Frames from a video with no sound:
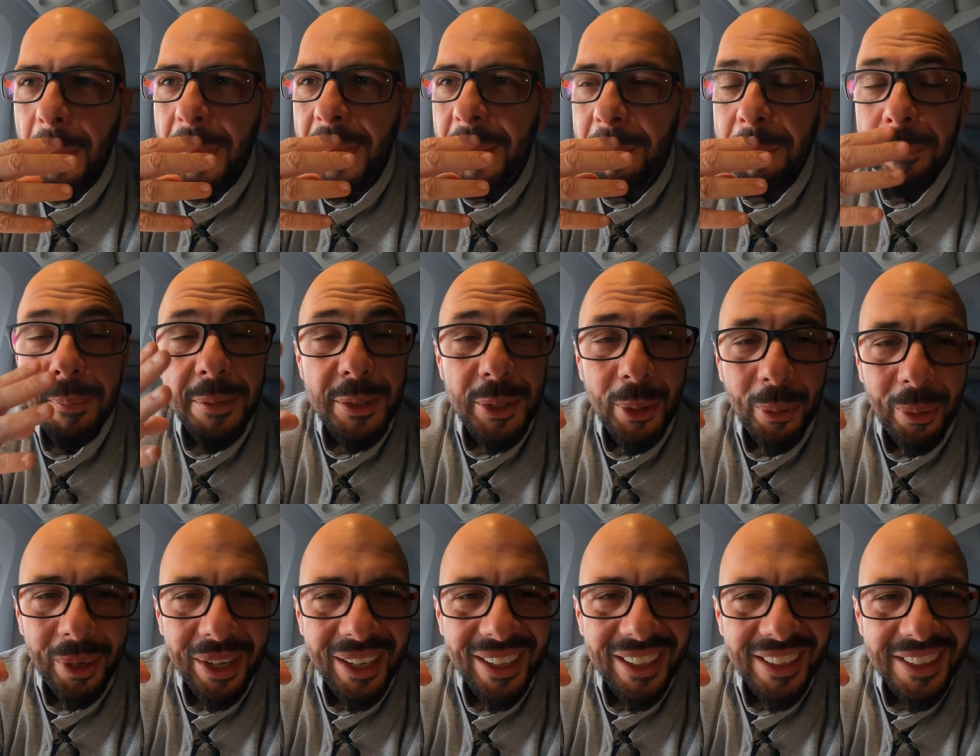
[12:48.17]
the
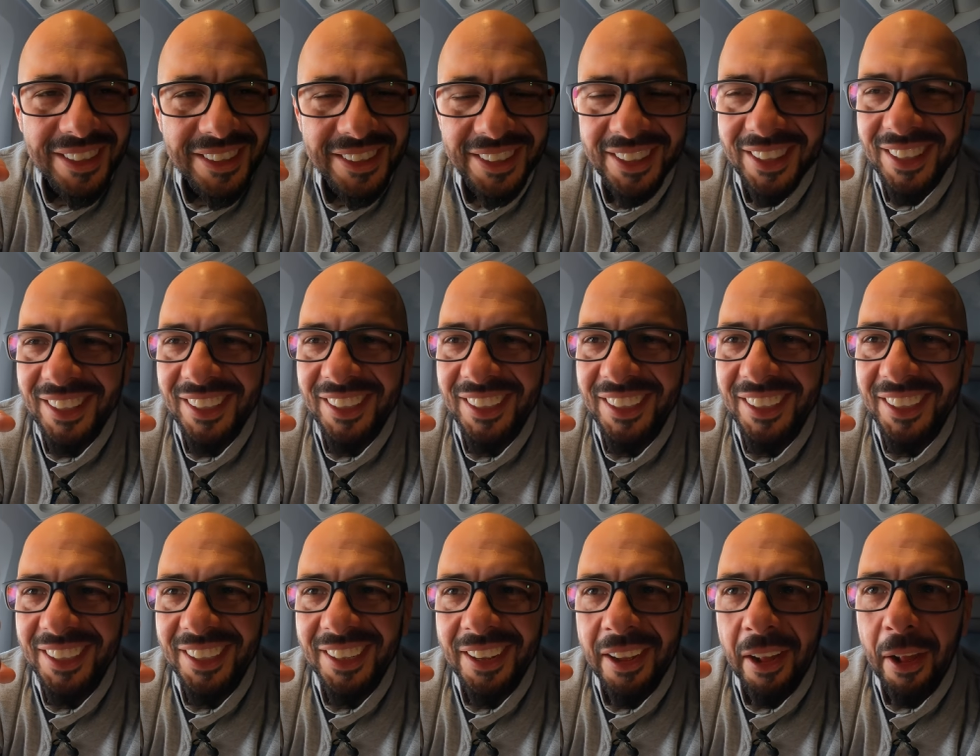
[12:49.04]
toilet,
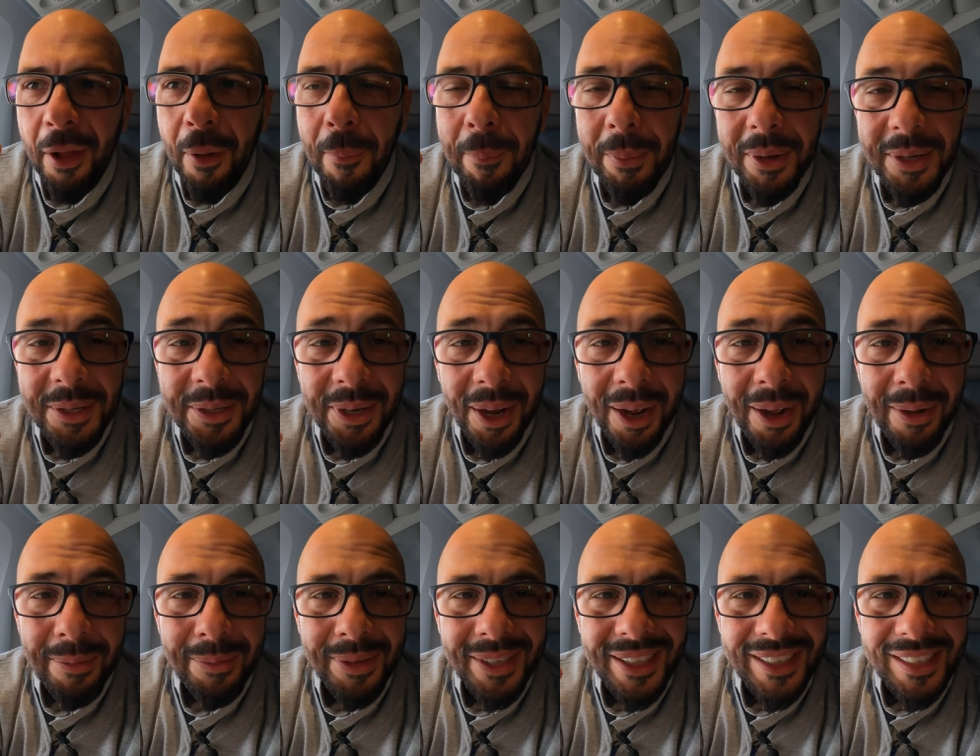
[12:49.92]
the
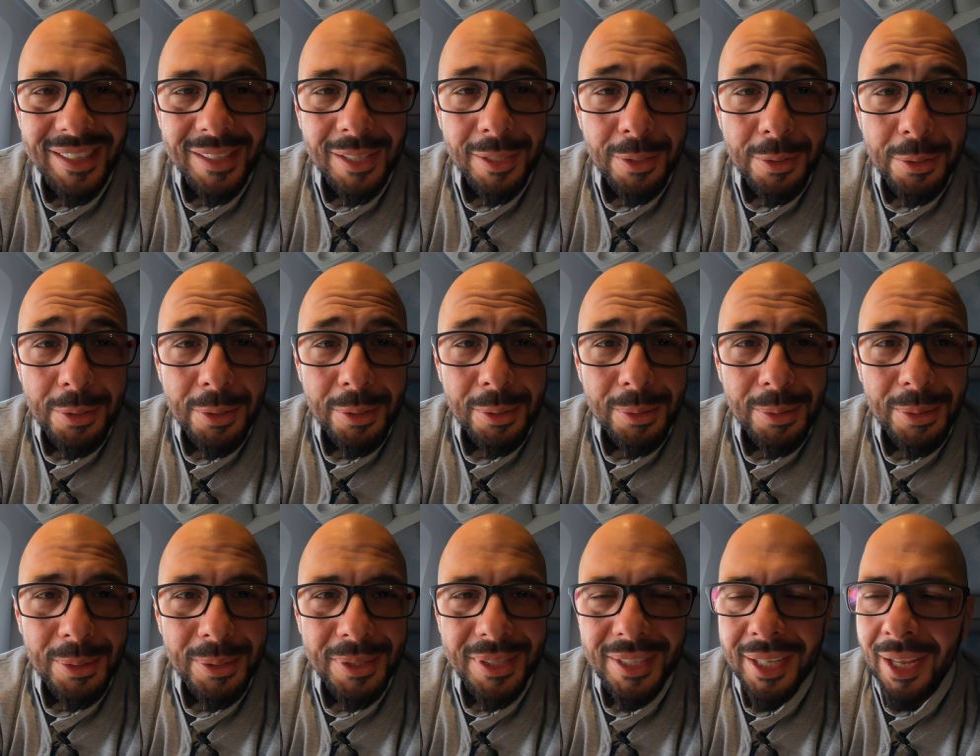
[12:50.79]
pajamas, the
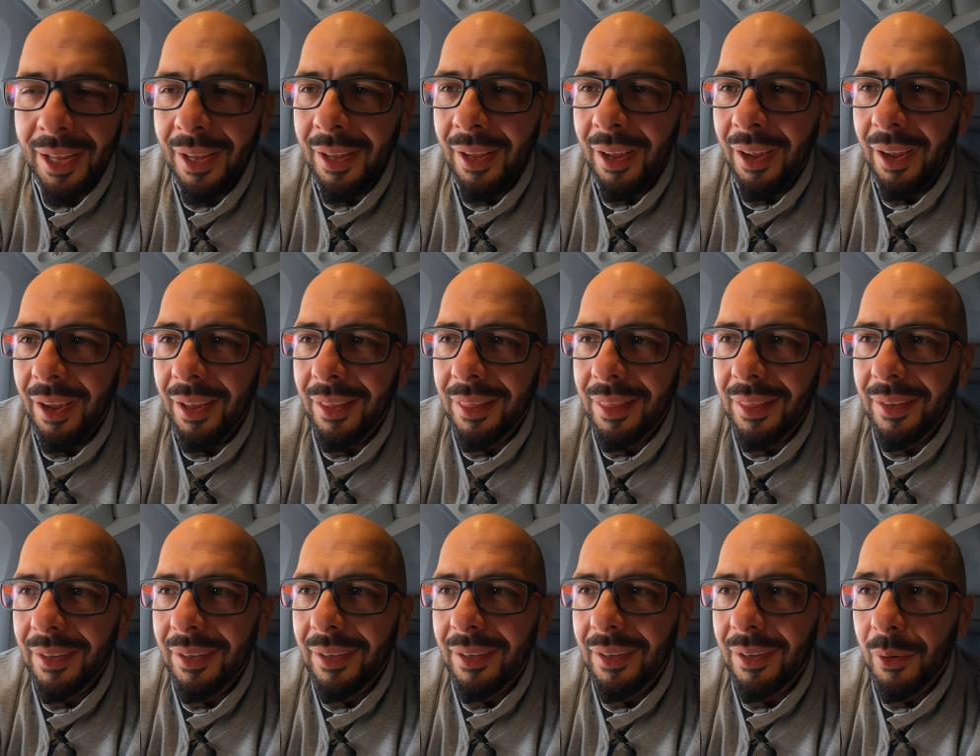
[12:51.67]
shoes,
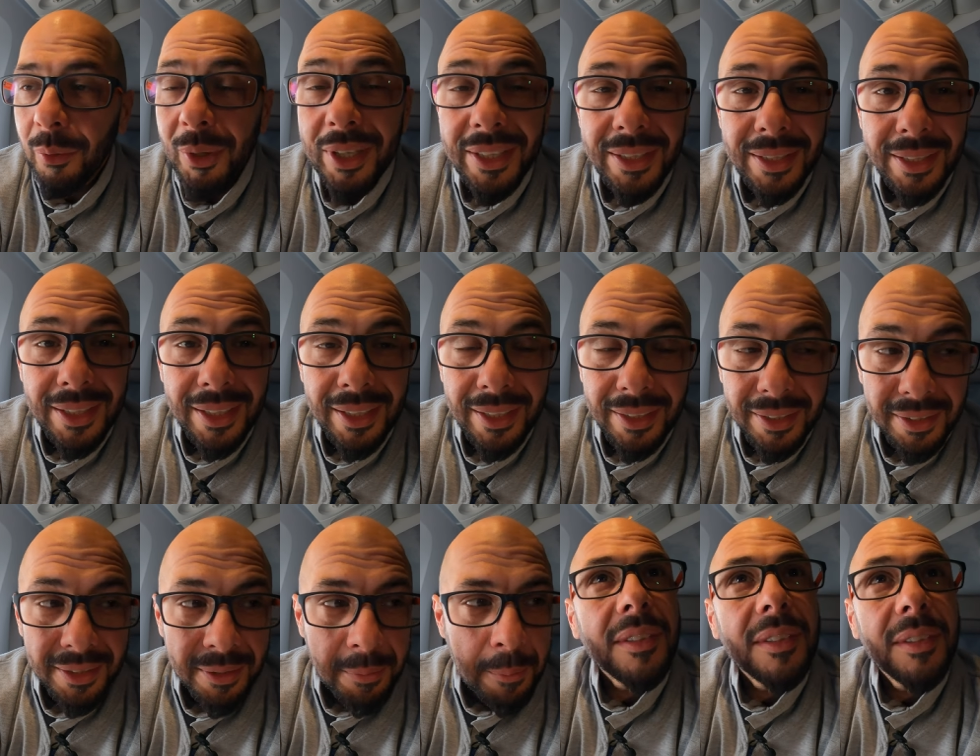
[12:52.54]
the whiskey,
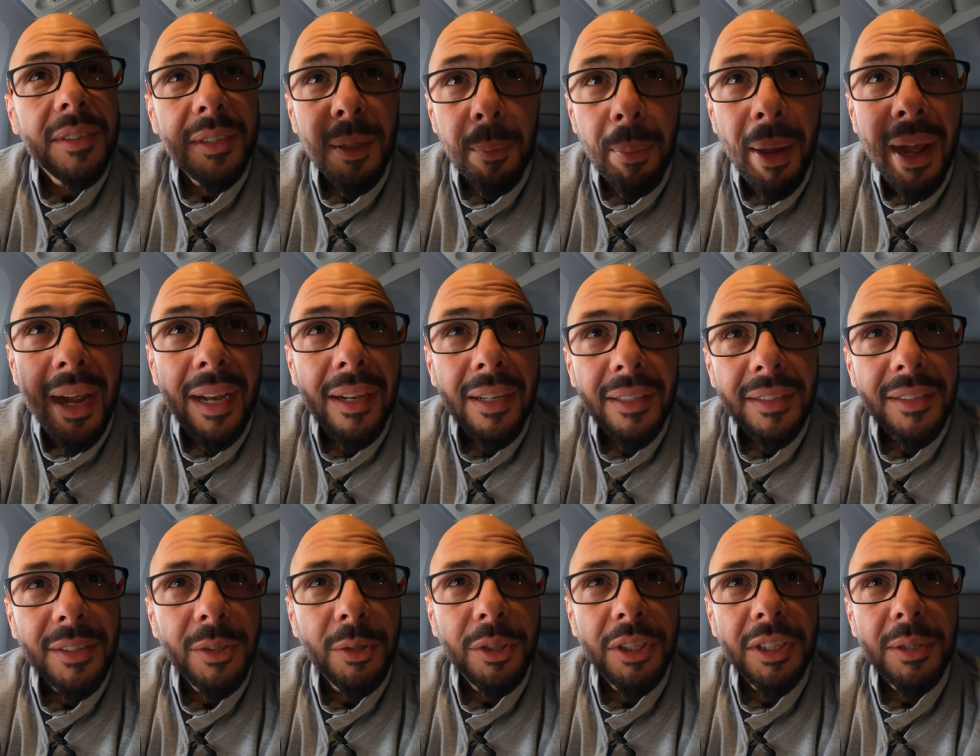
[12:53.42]
the pilot
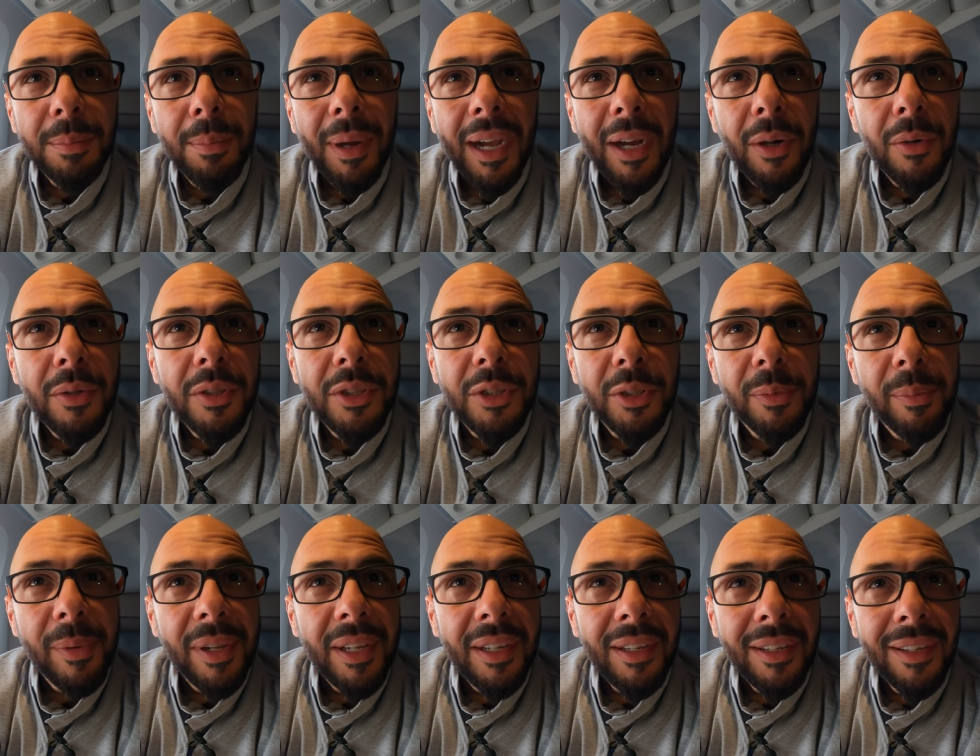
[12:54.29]
who just bowed to me,